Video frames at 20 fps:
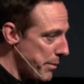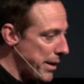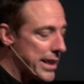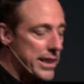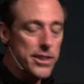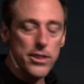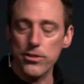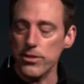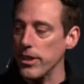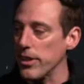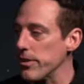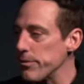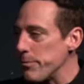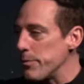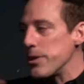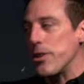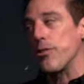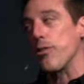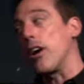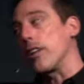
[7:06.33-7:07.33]
At least uh, we
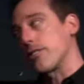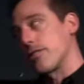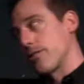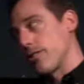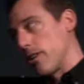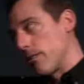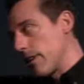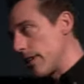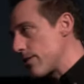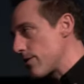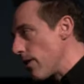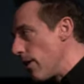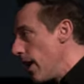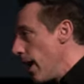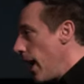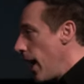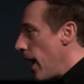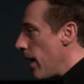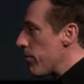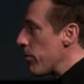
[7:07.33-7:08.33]
thought so, right? So
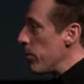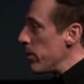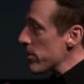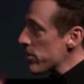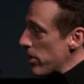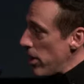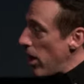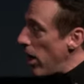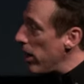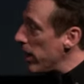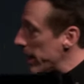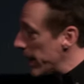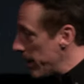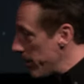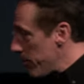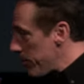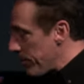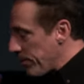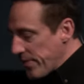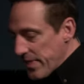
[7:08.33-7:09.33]
everyone's calling.
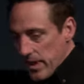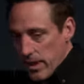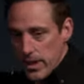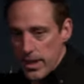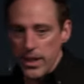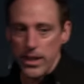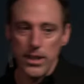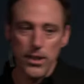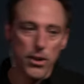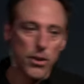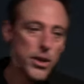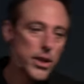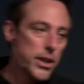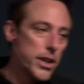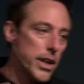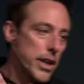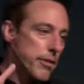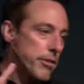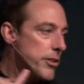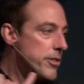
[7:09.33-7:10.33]
You know,
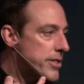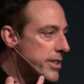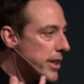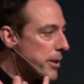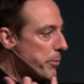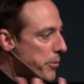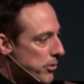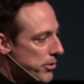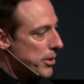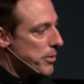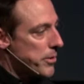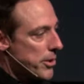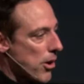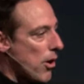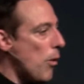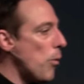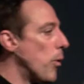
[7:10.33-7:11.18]
have you seen him? Have you seen him? They're all